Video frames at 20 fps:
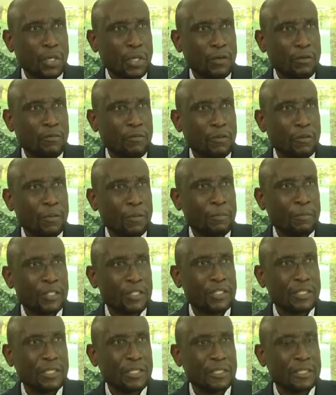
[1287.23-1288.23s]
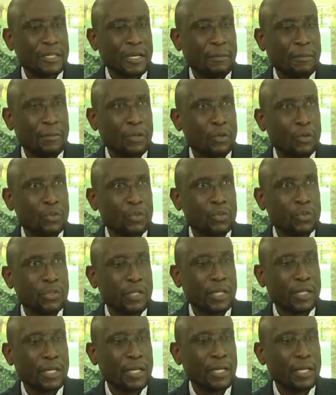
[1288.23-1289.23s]
from the machines coming onto the
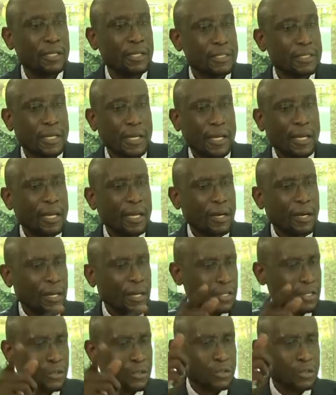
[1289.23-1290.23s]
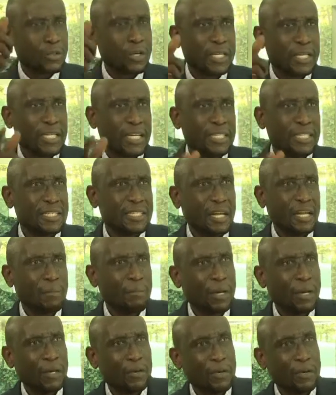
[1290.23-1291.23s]
clays. Let's go to Kajansi and
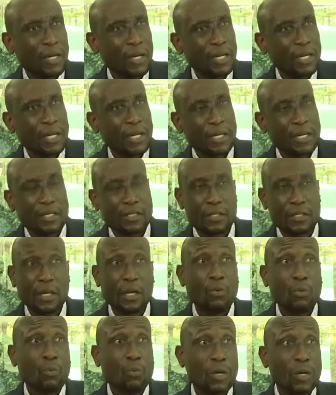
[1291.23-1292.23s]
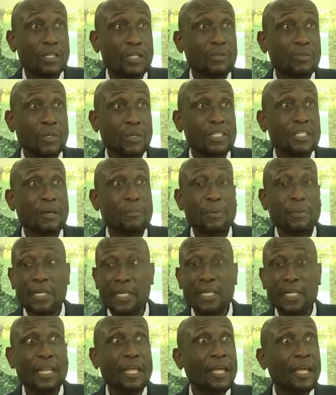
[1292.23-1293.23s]
buy Uganda clays. What's
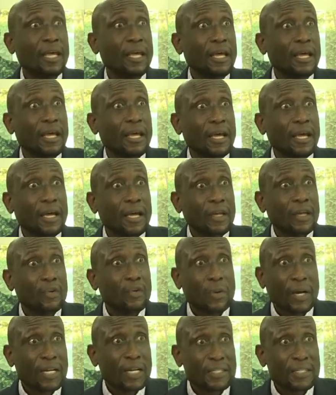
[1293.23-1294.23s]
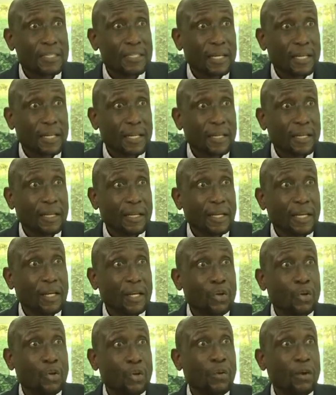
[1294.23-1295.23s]
happening? You can't sell.
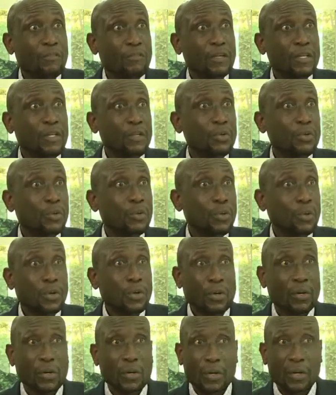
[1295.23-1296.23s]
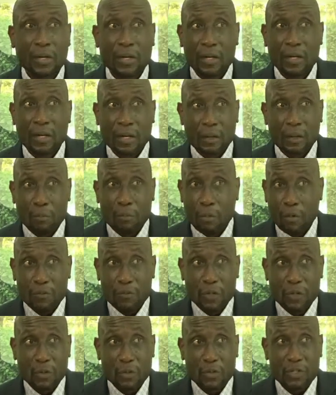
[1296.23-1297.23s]
No revenue,
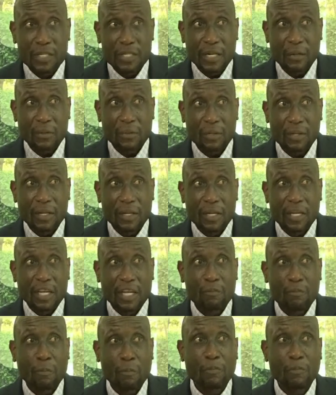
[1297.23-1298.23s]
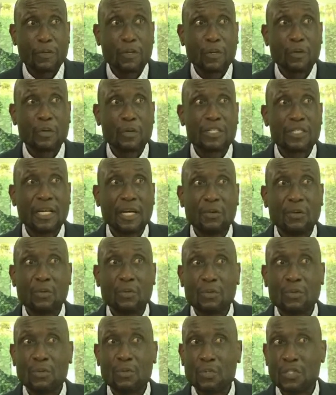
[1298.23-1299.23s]
profit goes down. If profit goes
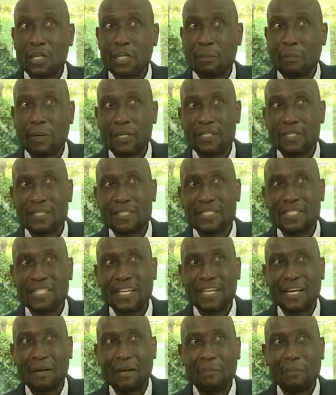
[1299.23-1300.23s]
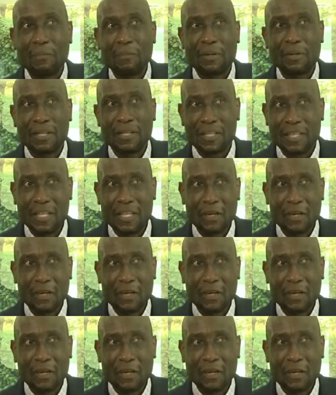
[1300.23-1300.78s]
down, the share prices stay up, they